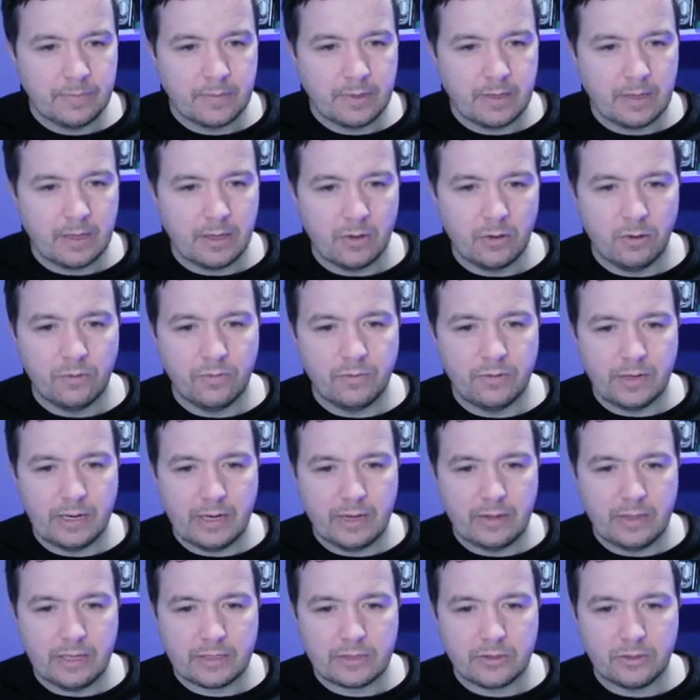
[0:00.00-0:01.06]
And hopefully now
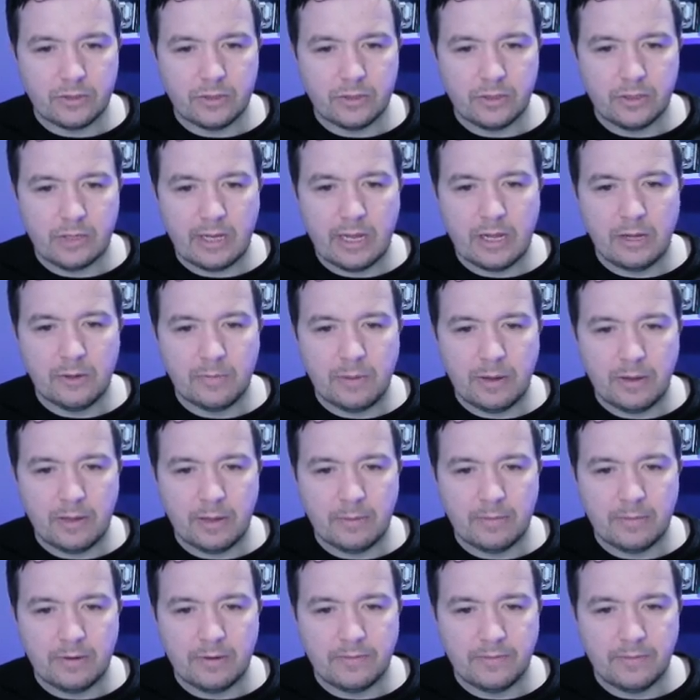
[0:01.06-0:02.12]
that's going to help out
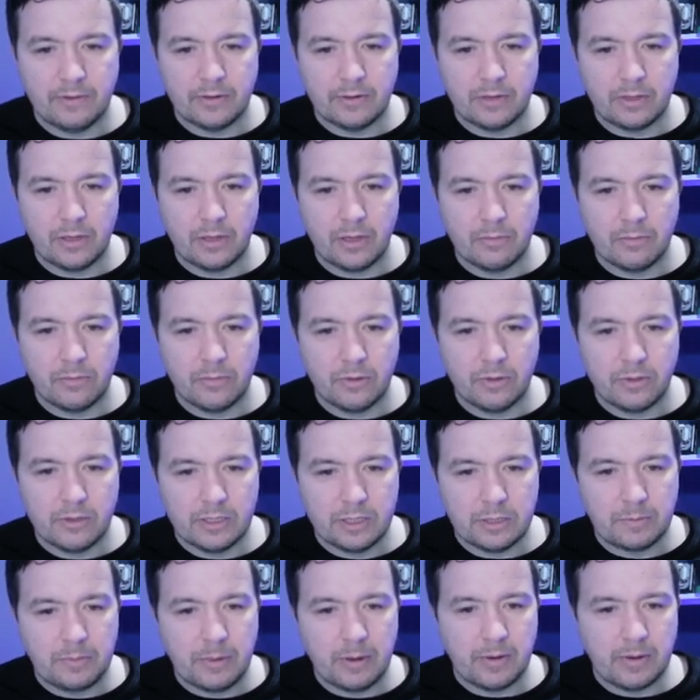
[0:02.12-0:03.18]
that midfield a lot more. Here's
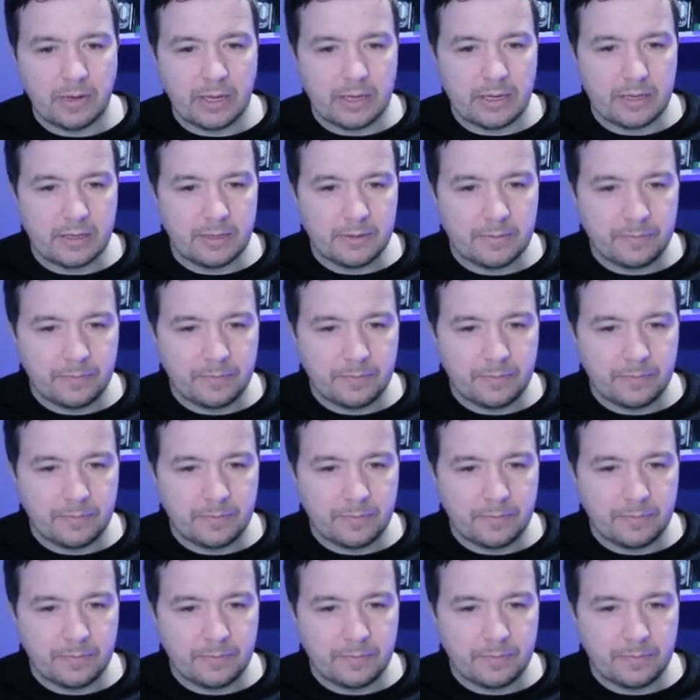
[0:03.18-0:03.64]
Berrigade.